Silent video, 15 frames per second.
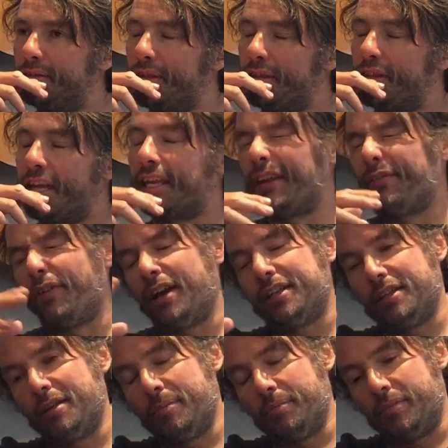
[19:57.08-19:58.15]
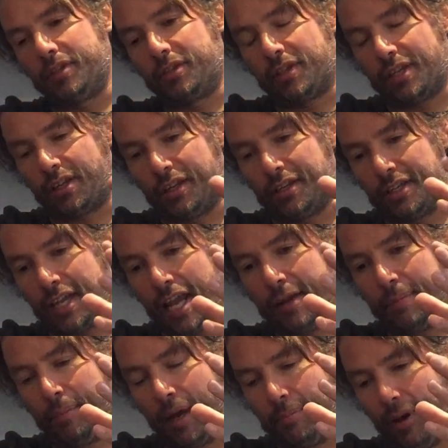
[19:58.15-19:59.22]
to think if I can
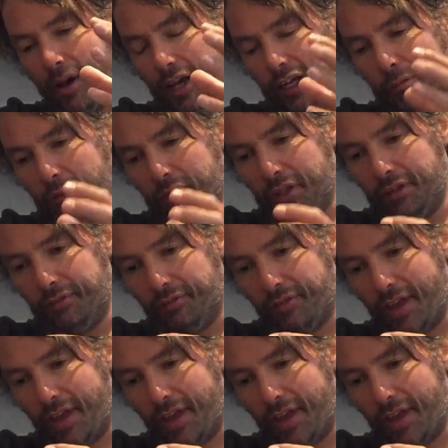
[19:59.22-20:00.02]
take my Pineapple Thief